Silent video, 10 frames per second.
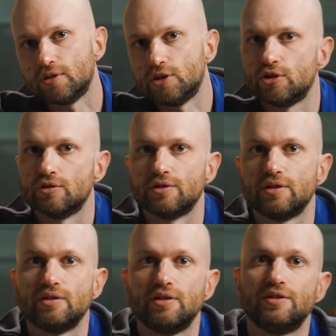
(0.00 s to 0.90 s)
ensured
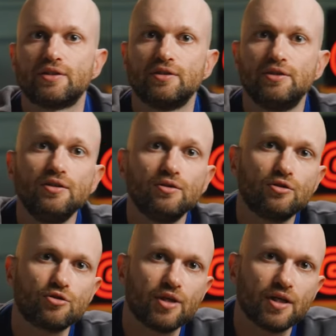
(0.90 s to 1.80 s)
in his
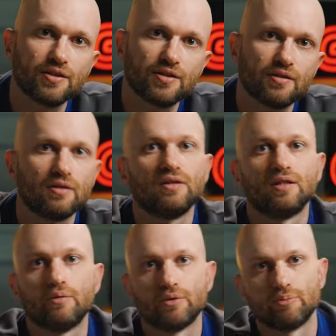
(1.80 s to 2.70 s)
continued trust
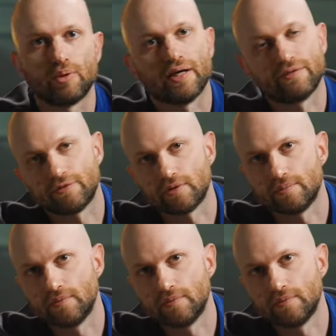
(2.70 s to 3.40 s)
in our platform.